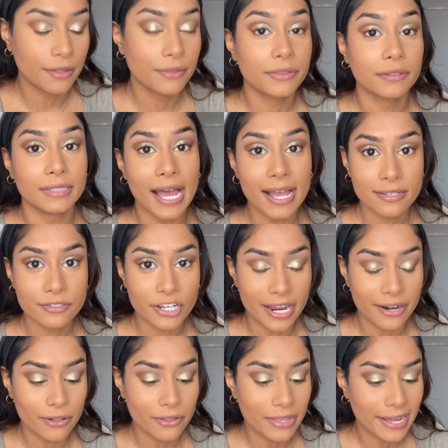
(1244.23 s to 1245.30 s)
The last
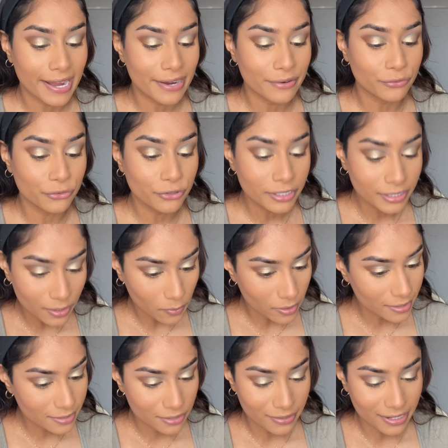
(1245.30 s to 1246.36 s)
channel that I really
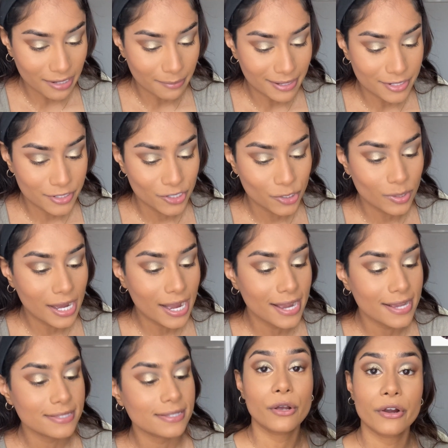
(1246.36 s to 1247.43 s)
wanted to recommend to you
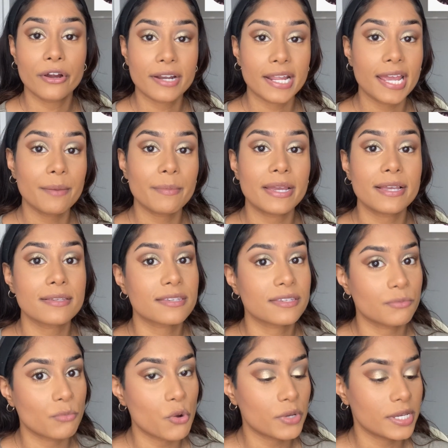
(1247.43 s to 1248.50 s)
guys, her name is
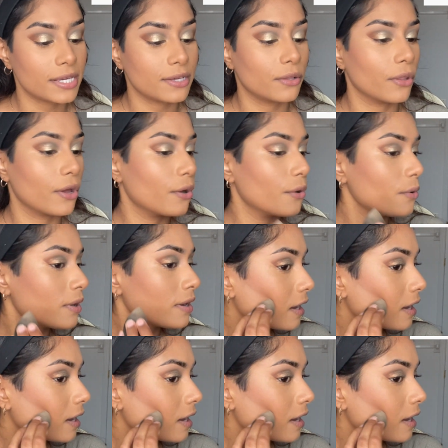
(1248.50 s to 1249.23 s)
Smokey Glow.